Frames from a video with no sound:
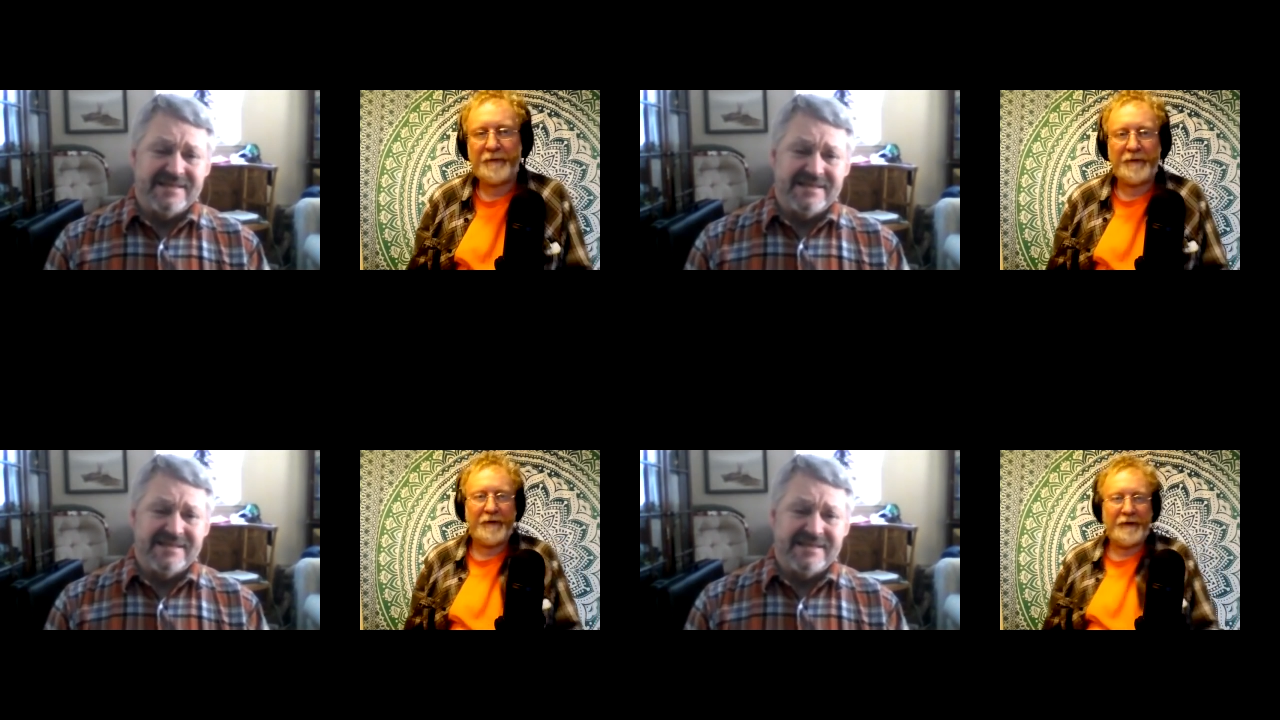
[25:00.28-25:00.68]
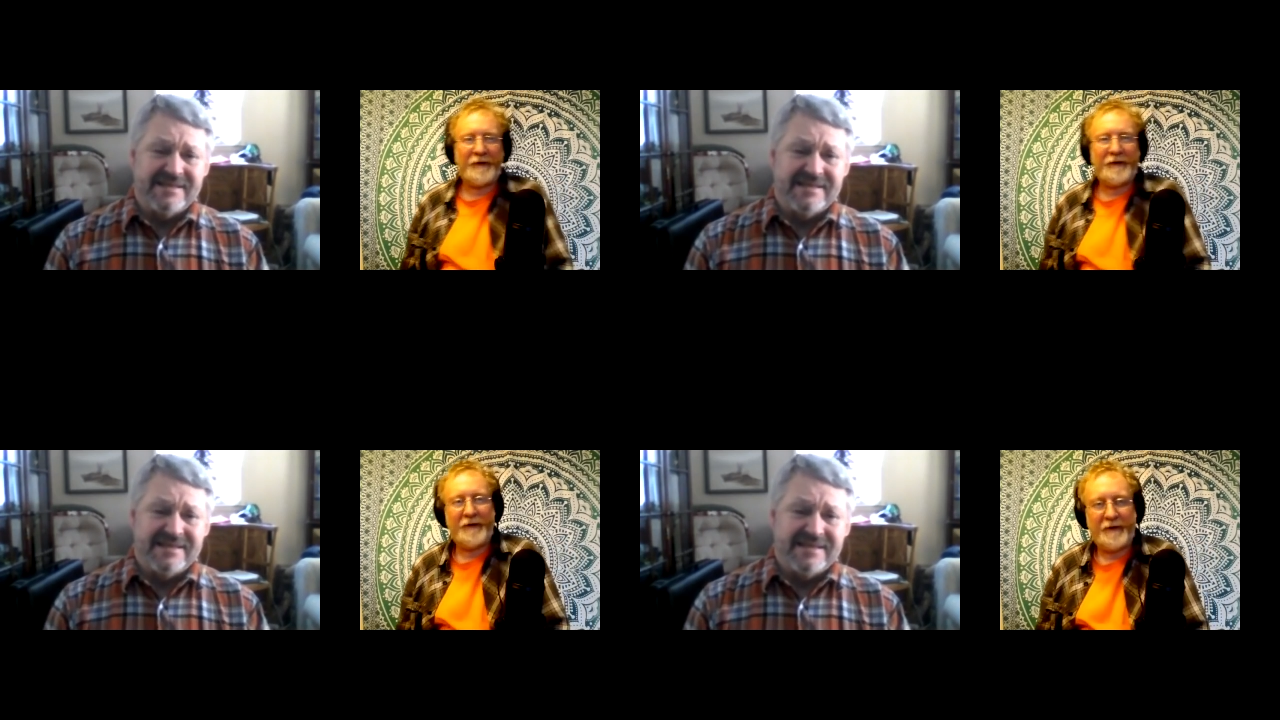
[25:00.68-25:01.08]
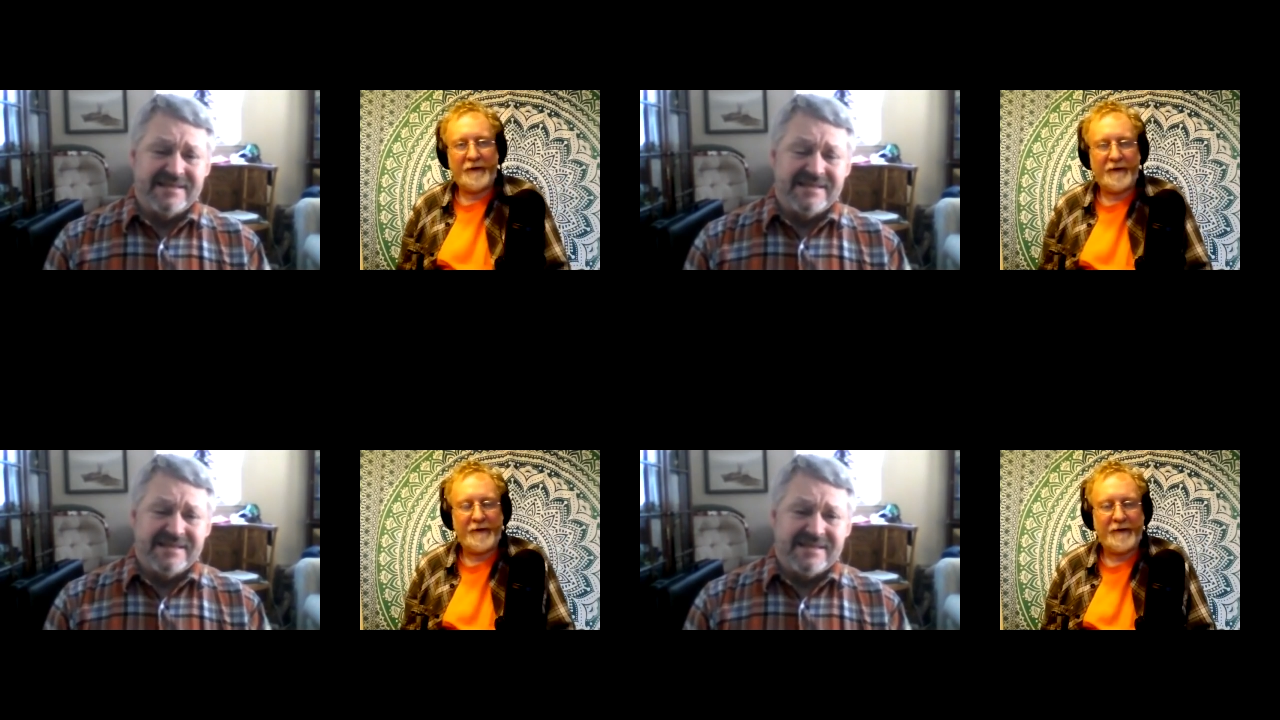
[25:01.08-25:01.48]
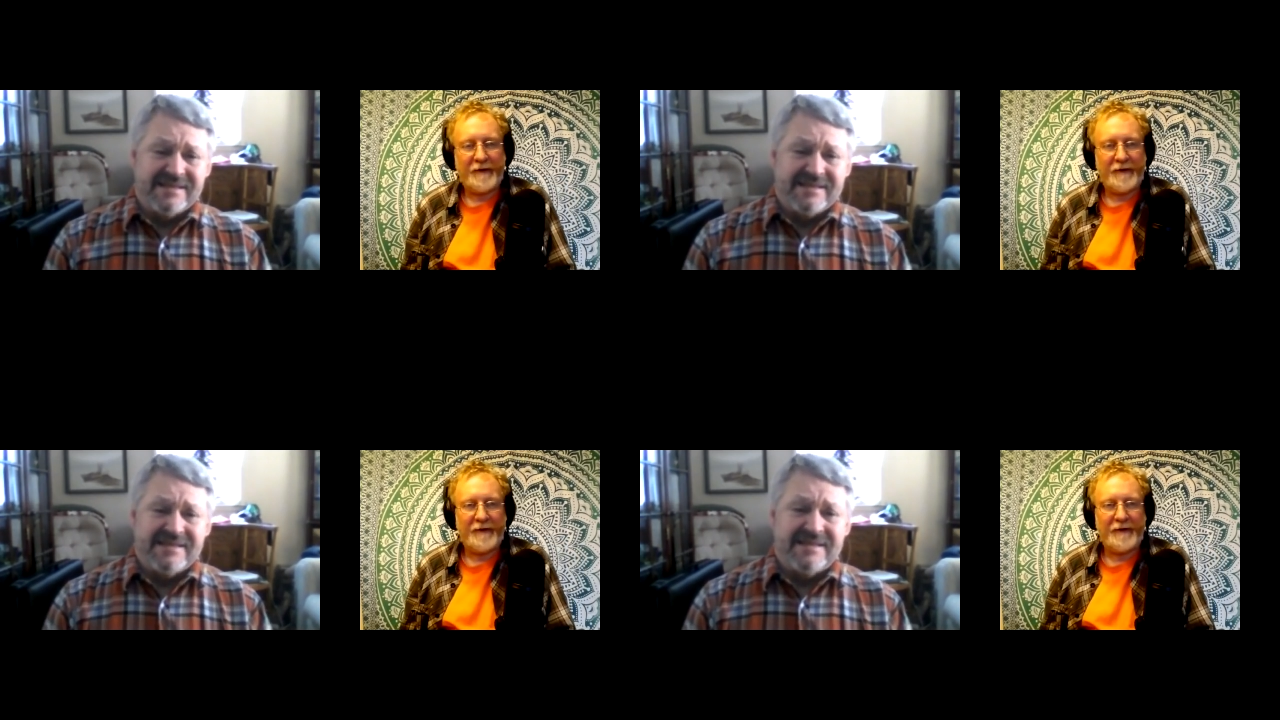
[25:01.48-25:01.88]

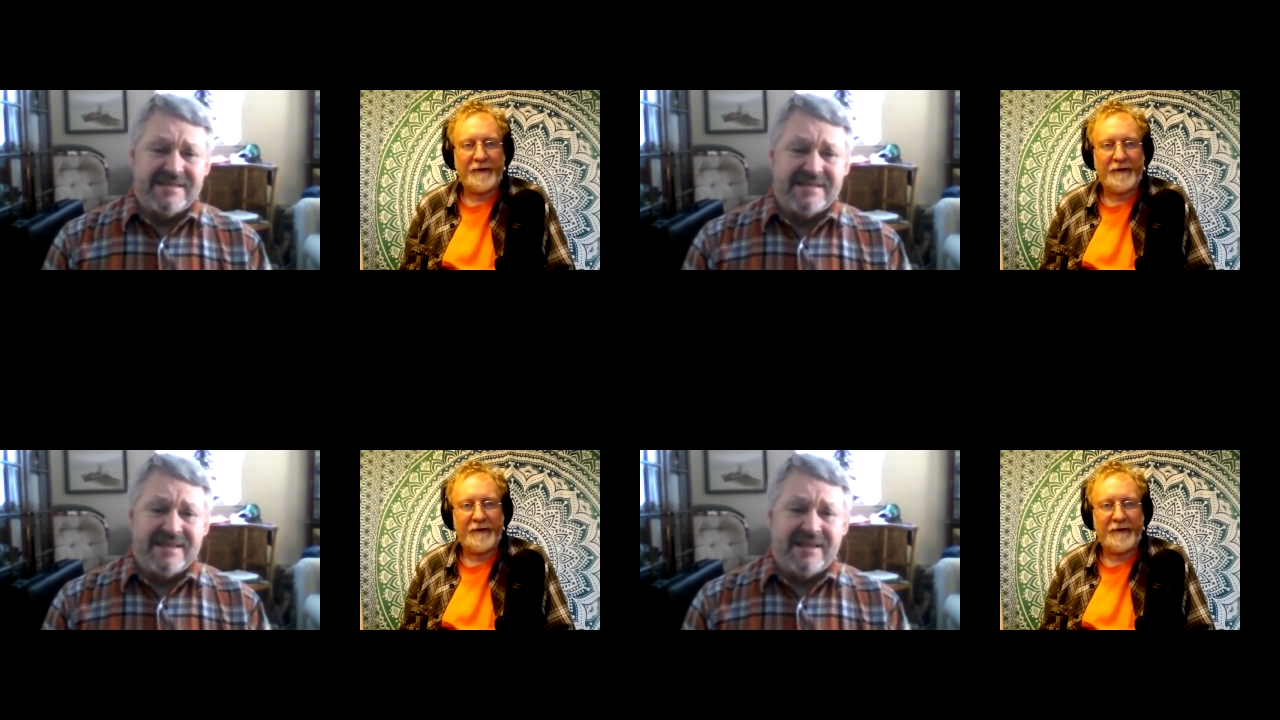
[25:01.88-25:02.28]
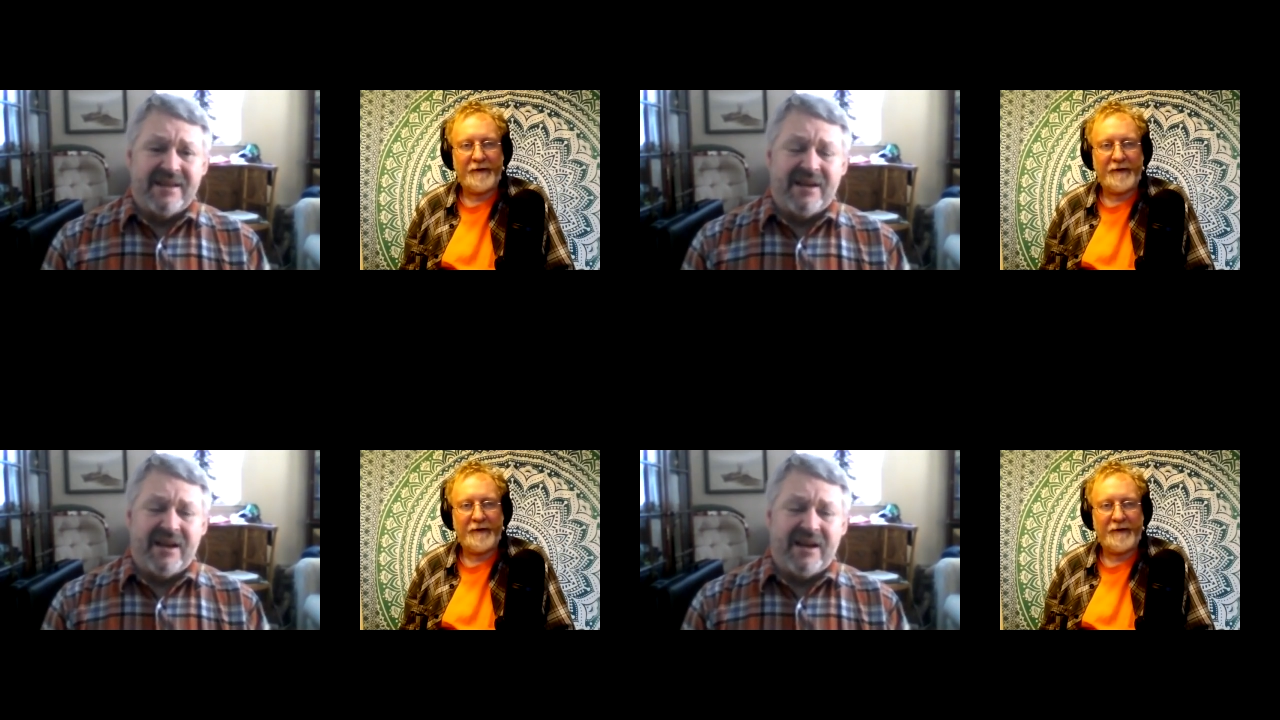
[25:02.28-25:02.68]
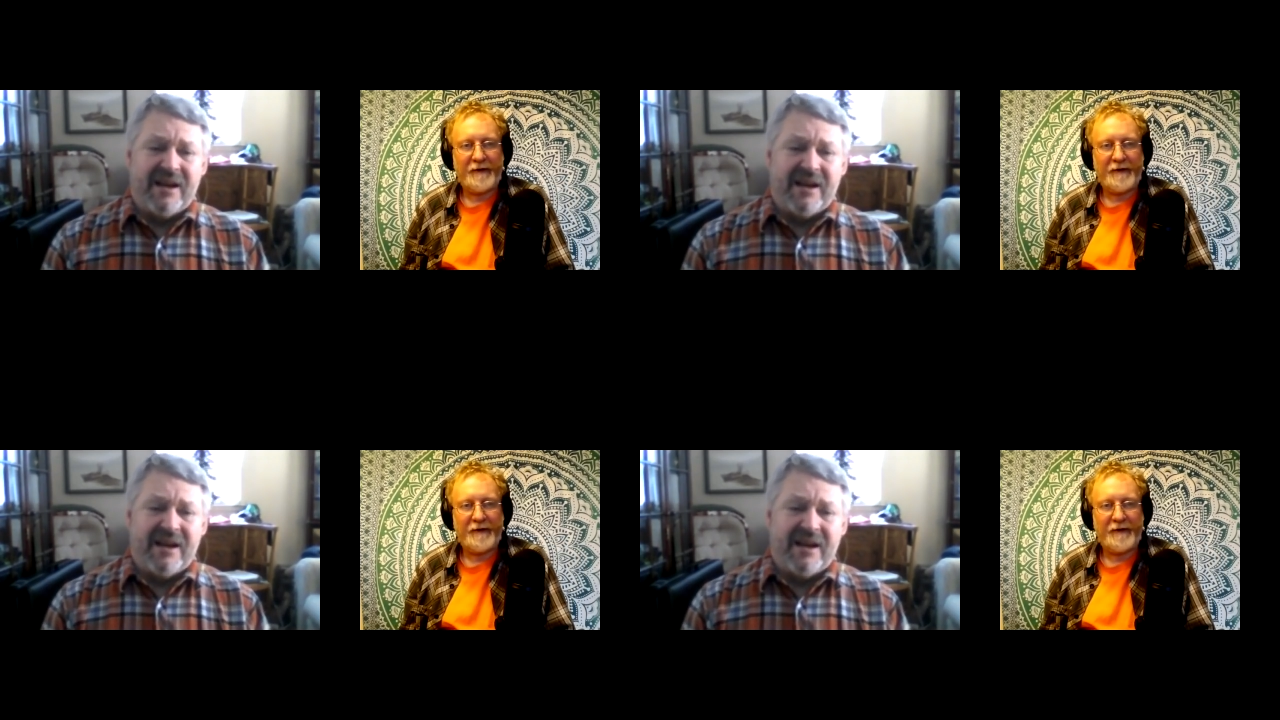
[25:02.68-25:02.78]
No one is speaking in this clip.